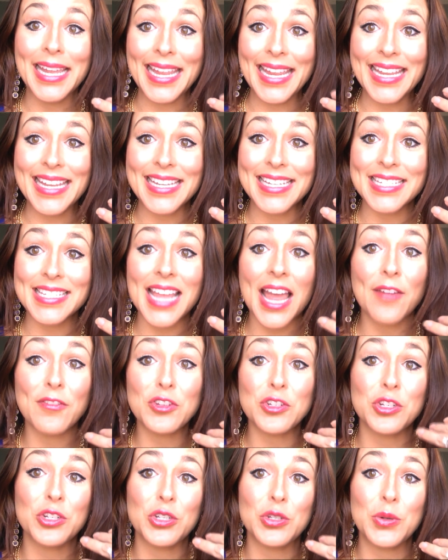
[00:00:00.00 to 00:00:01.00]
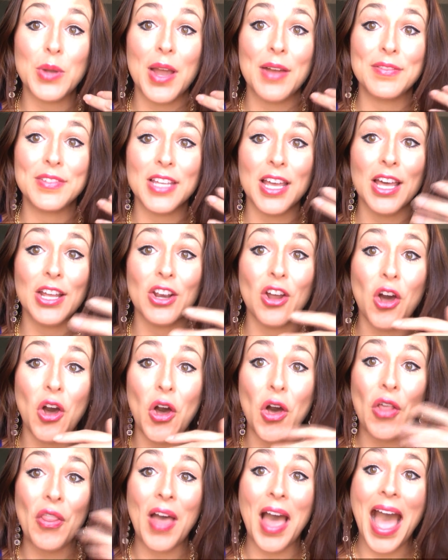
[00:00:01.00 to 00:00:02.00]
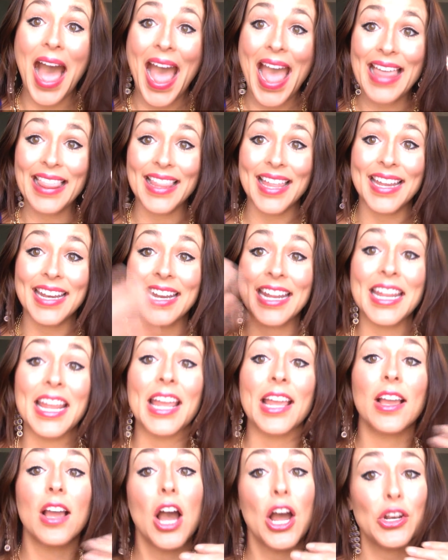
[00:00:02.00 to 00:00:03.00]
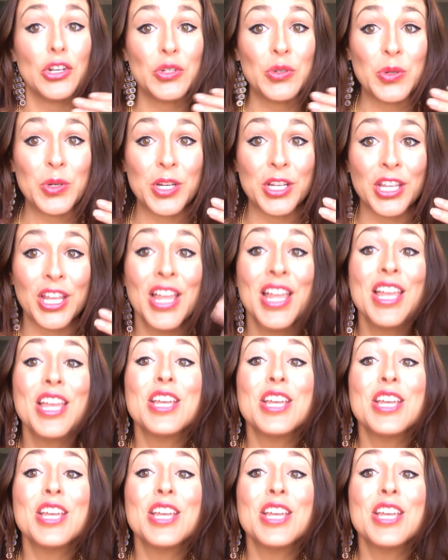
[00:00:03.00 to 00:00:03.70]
is after you have done all the highlighting and contouring.